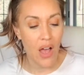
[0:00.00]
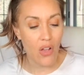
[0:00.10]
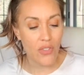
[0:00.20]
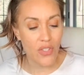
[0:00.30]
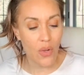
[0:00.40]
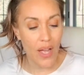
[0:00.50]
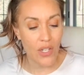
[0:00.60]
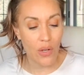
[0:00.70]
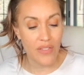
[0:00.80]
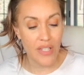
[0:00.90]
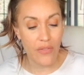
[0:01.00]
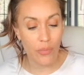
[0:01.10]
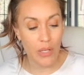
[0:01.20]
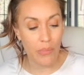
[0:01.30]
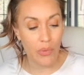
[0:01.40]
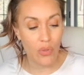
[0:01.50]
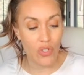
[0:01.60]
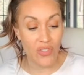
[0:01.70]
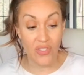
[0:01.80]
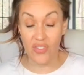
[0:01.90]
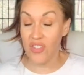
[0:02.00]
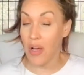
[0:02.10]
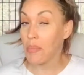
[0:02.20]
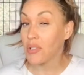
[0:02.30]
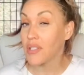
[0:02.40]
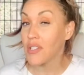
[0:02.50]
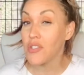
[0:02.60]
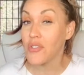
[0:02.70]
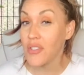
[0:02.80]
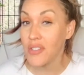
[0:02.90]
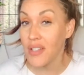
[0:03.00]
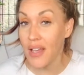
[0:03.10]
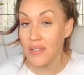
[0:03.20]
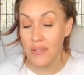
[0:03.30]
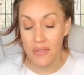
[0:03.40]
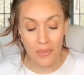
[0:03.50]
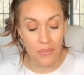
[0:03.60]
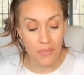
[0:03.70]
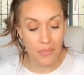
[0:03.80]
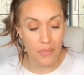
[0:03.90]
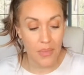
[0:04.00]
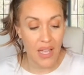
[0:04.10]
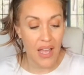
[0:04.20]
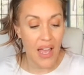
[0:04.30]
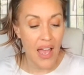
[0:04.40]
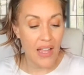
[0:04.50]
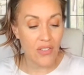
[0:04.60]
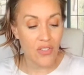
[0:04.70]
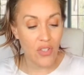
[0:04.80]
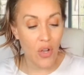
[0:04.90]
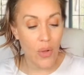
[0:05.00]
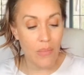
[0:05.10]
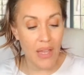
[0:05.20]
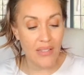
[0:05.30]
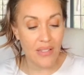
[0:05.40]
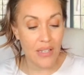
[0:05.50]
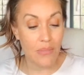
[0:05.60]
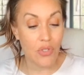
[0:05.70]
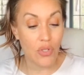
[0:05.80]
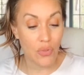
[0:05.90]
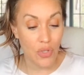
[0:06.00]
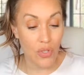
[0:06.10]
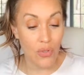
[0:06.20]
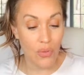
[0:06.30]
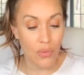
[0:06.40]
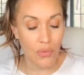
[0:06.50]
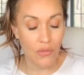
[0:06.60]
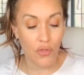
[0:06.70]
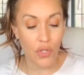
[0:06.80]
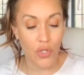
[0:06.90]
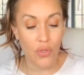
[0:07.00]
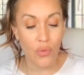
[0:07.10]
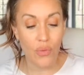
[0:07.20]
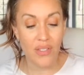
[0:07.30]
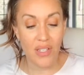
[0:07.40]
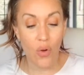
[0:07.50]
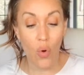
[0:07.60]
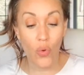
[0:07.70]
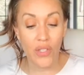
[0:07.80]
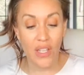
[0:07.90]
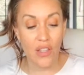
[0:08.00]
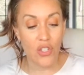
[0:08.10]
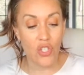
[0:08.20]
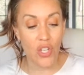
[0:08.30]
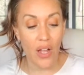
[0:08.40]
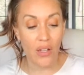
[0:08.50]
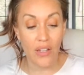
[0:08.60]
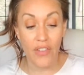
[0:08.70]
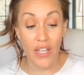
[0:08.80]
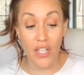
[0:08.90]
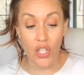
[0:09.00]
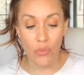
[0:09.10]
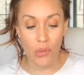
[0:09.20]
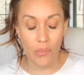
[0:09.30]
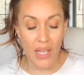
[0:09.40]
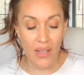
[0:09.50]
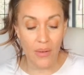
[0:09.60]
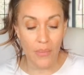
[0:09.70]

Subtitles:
Also, I know of several people who just stumbled into success. And so it may seem to you, for you see only the shell of any human being.